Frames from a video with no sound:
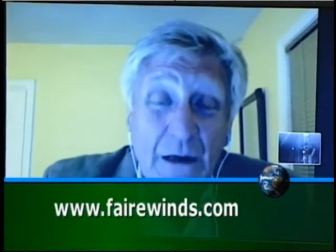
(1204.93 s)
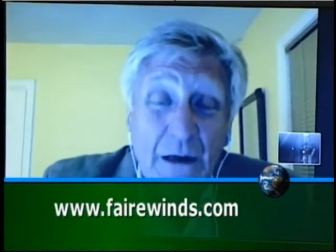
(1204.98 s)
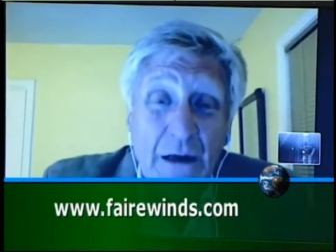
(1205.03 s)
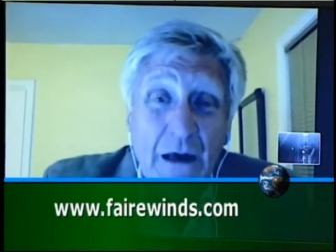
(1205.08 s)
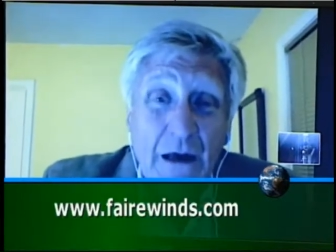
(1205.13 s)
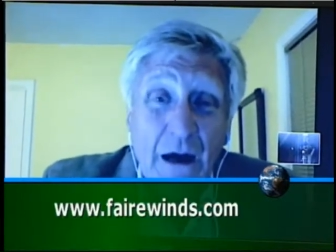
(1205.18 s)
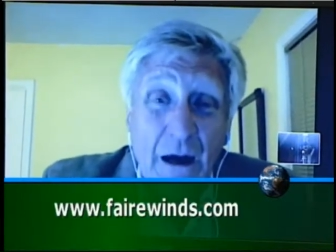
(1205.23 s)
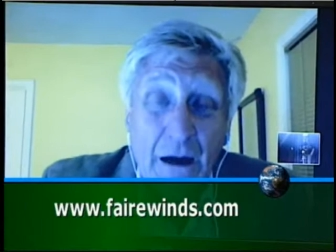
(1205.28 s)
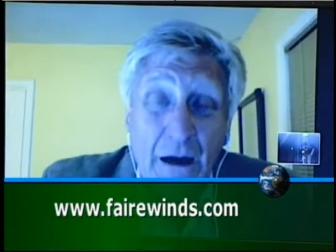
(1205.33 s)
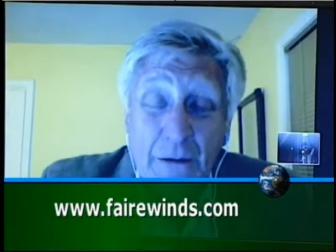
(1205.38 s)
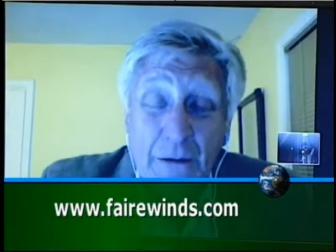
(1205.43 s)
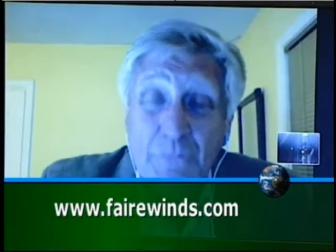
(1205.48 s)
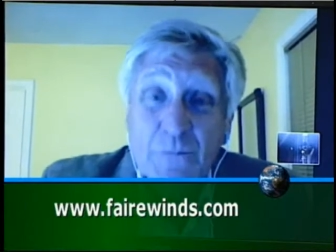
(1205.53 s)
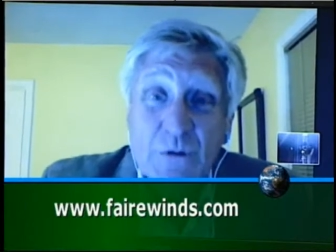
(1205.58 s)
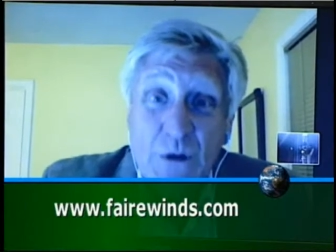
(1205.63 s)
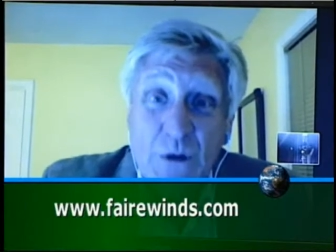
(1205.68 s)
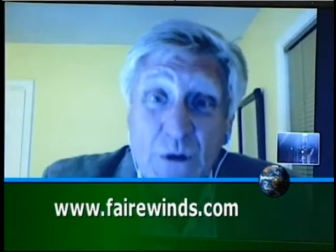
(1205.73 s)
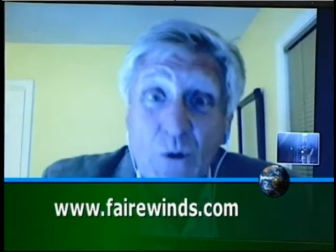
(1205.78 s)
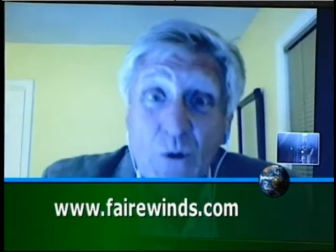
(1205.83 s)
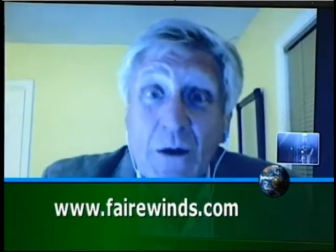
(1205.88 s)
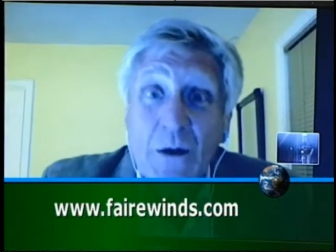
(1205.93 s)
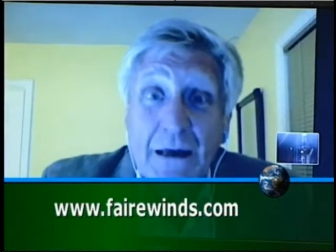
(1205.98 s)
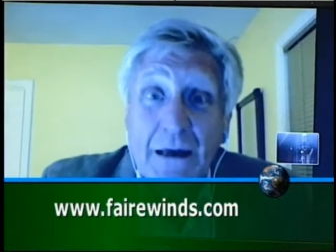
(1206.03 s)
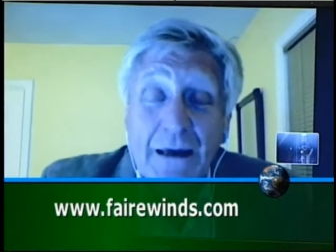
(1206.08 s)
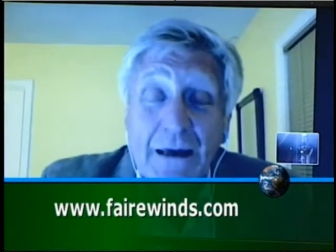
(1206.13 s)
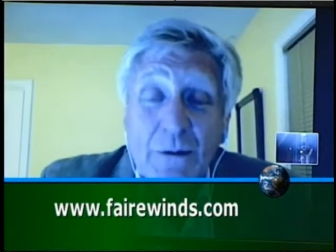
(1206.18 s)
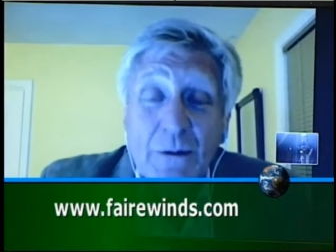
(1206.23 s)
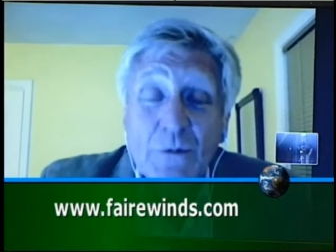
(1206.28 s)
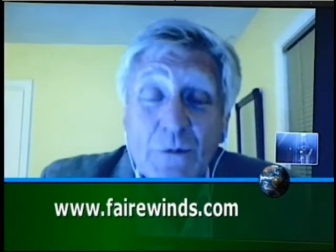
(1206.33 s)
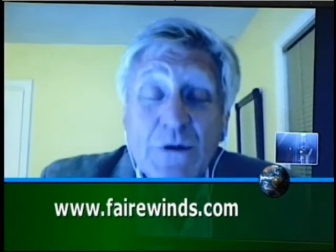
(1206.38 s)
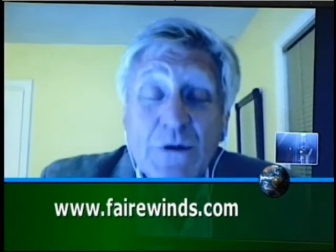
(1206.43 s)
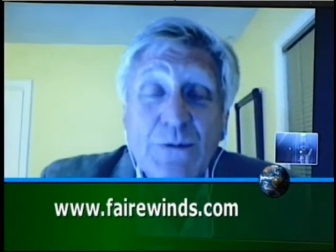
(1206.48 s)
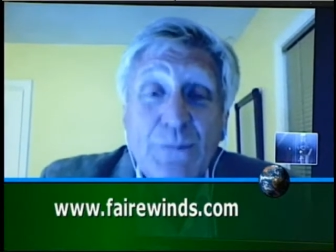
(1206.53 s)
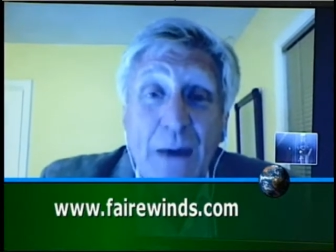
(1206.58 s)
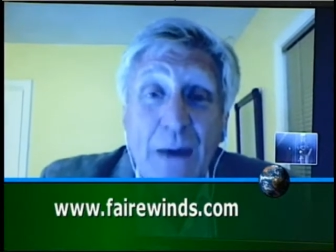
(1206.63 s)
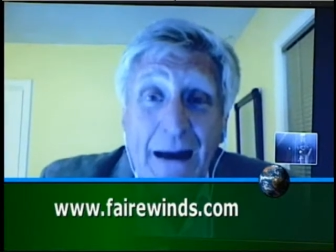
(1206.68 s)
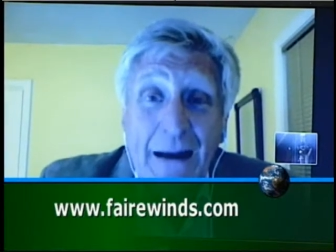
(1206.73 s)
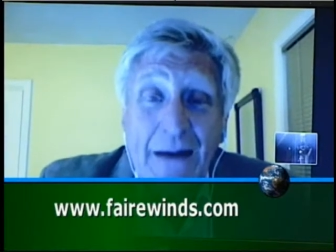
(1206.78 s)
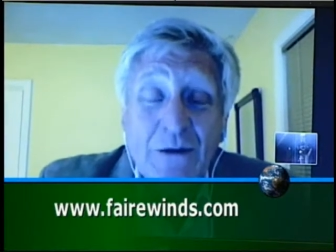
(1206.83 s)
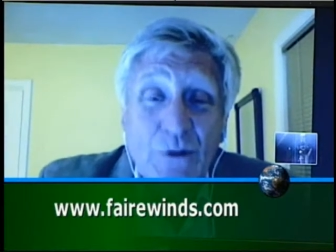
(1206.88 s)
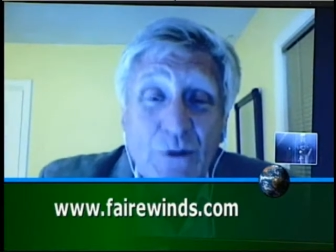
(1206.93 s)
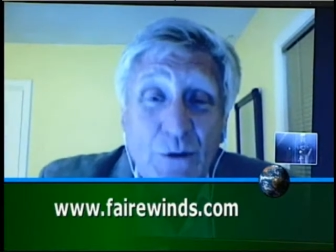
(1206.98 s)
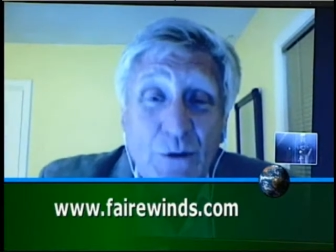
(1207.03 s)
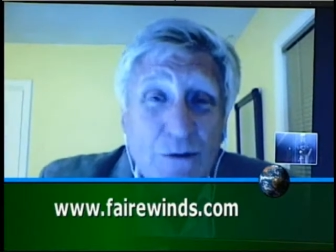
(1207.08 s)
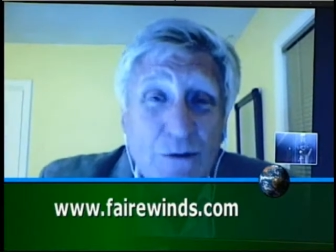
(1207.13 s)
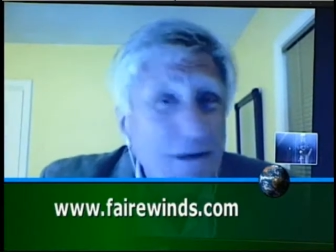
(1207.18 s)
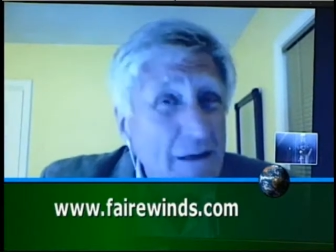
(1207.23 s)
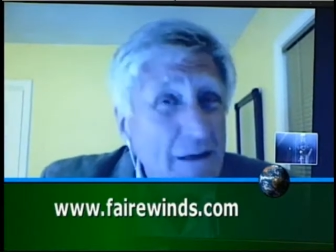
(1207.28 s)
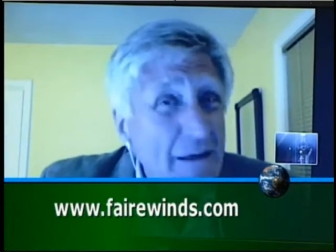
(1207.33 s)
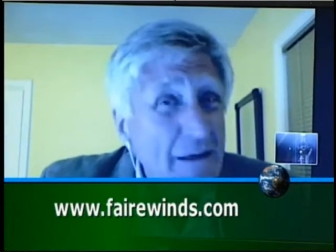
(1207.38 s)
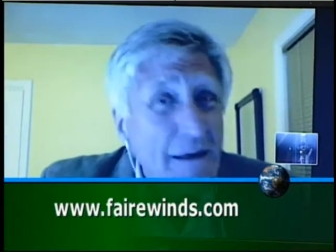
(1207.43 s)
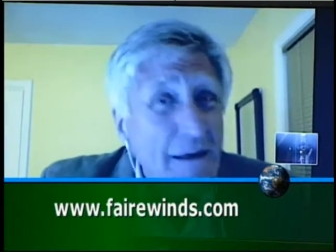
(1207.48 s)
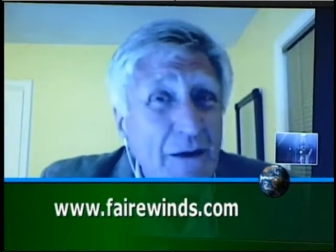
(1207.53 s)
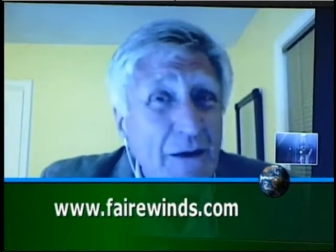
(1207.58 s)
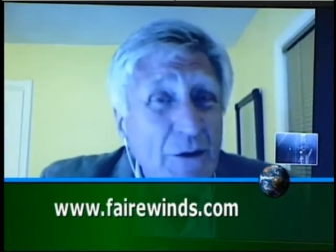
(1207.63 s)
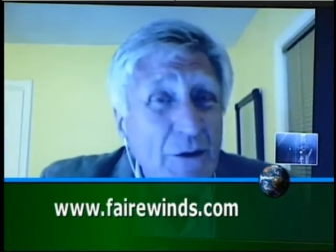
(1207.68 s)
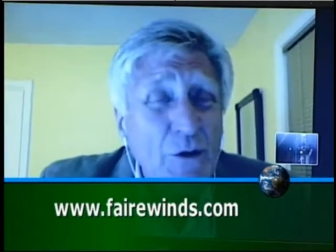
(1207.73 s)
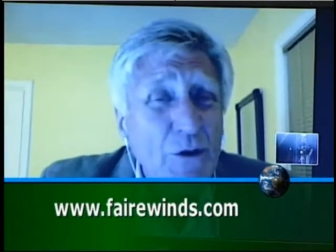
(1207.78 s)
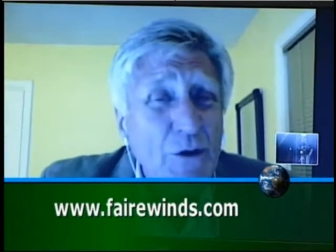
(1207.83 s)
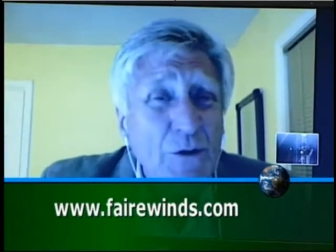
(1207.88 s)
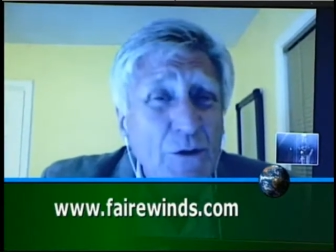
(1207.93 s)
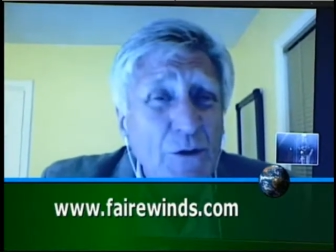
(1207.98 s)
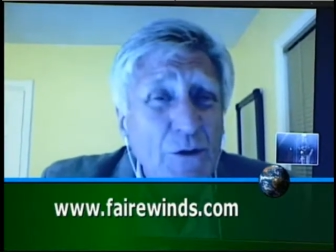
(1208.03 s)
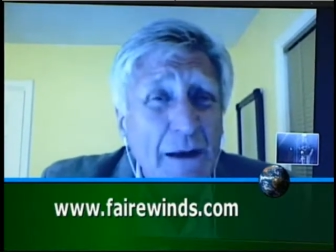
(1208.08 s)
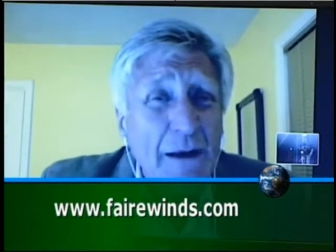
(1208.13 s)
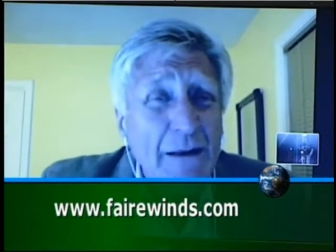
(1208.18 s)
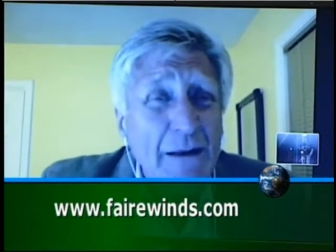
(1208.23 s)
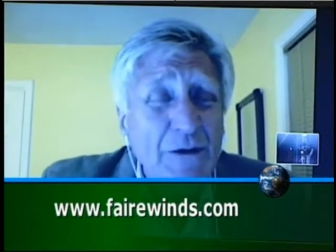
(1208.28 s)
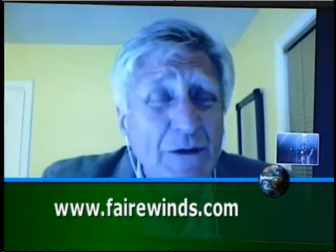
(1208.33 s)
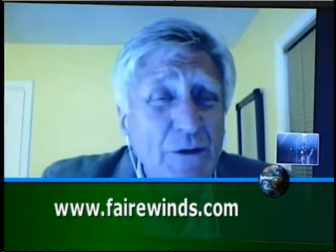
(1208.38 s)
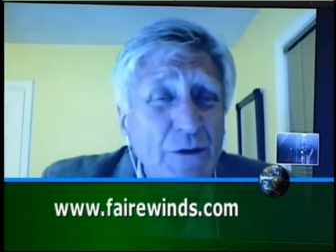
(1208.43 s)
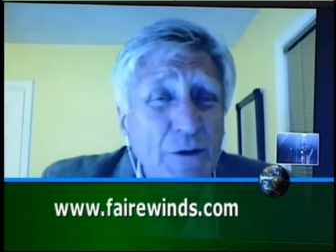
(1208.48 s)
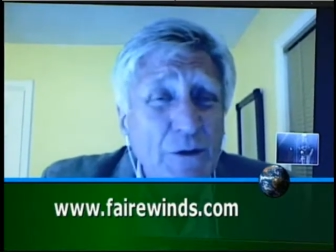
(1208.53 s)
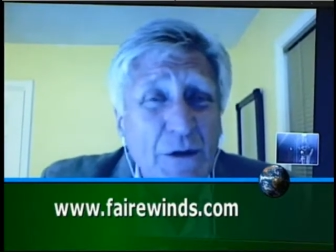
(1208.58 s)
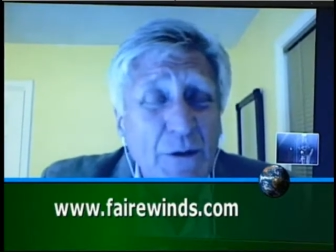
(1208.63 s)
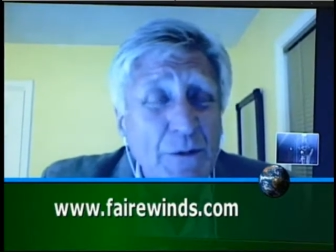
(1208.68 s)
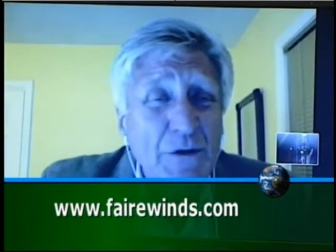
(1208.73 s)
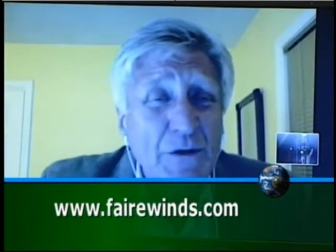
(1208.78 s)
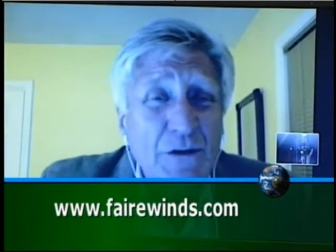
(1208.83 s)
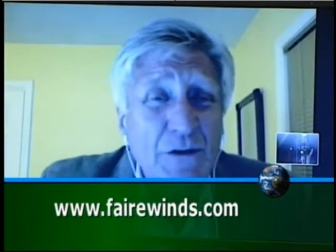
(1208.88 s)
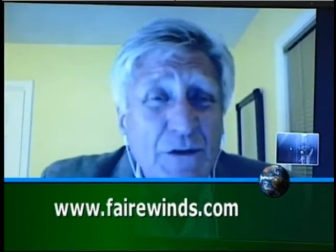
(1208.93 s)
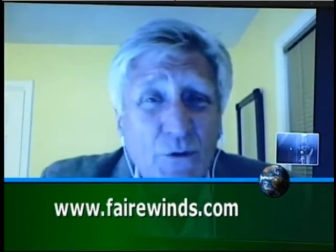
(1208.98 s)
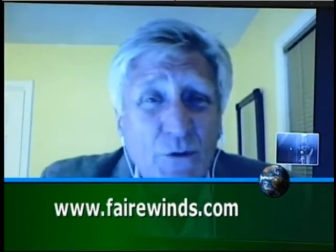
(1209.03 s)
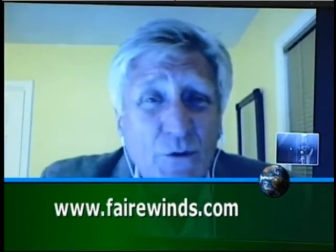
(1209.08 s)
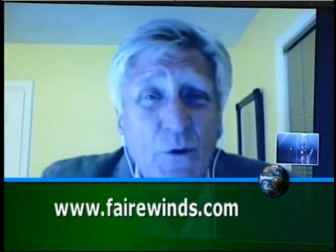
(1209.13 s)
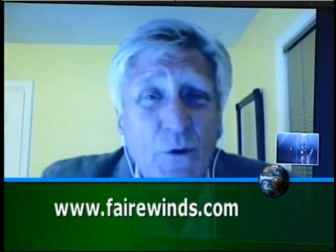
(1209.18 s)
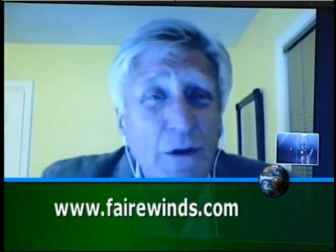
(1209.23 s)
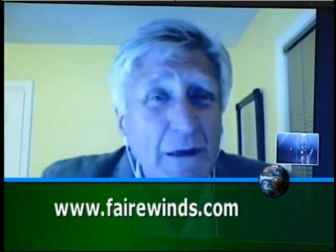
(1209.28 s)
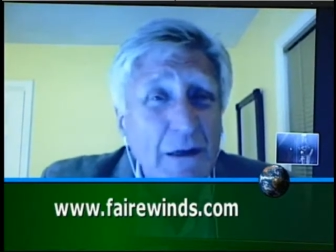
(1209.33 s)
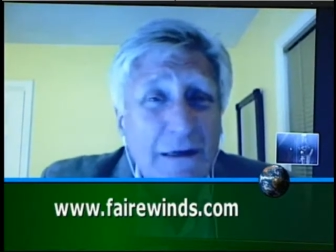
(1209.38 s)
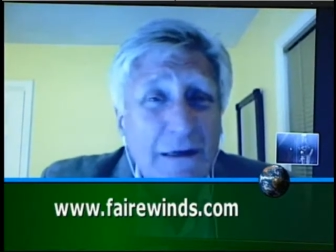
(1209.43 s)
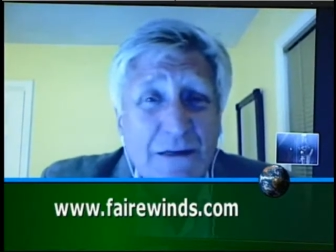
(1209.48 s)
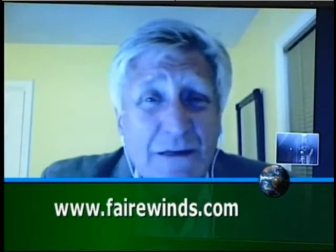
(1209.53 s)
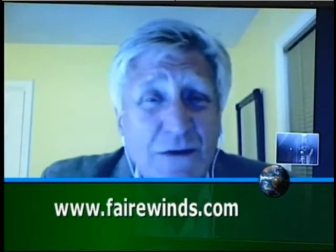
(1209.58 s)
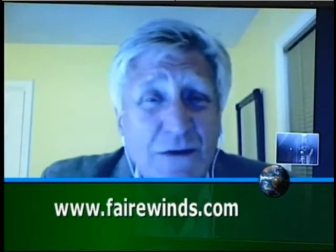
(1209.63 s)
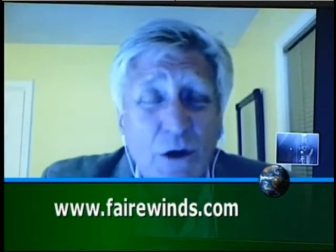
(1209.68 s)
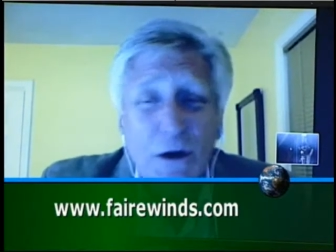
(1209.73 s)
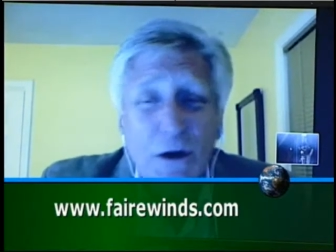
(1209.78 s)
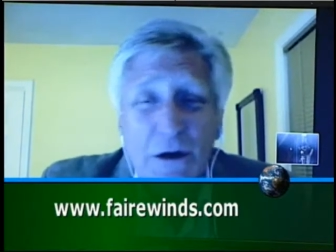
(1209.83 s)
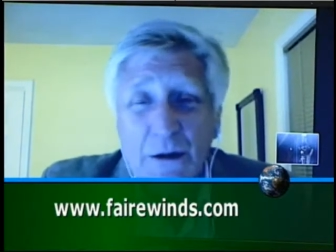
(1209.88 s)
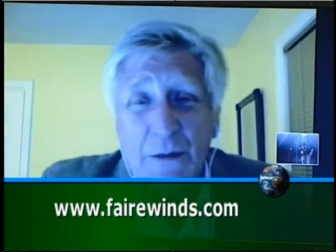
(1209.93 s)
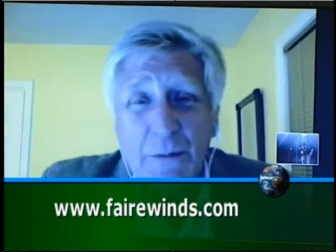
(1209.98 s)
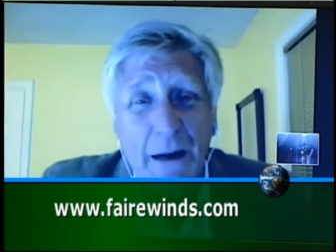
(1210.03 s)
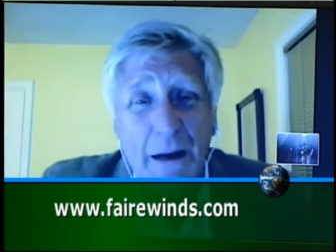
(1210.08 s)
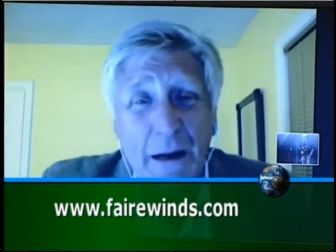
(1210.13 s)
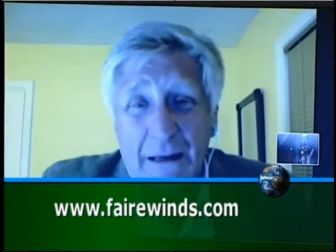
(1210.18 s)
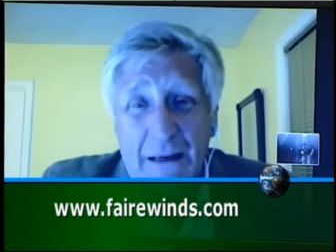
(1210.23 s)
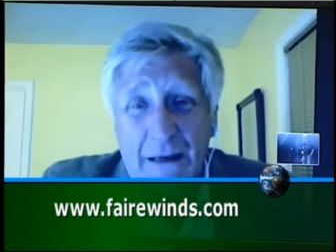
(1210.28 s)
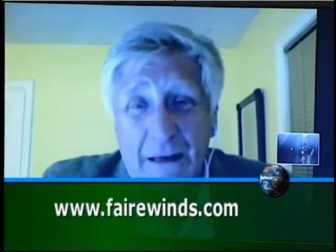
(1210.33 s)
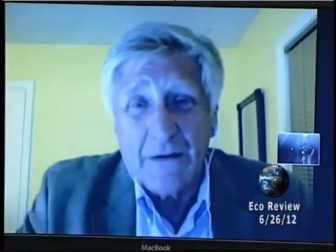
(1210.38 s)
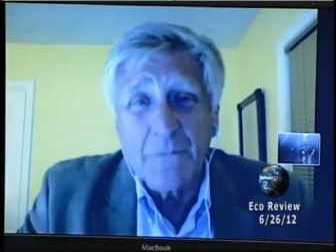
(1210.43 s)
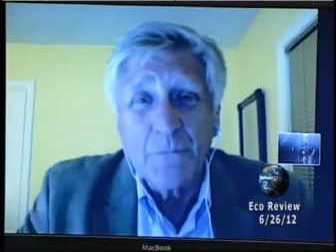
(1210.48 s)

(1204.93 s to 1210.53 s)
Um, so it was bad news, and the Nuclear Regulatory Commission really isn't talking about it yet.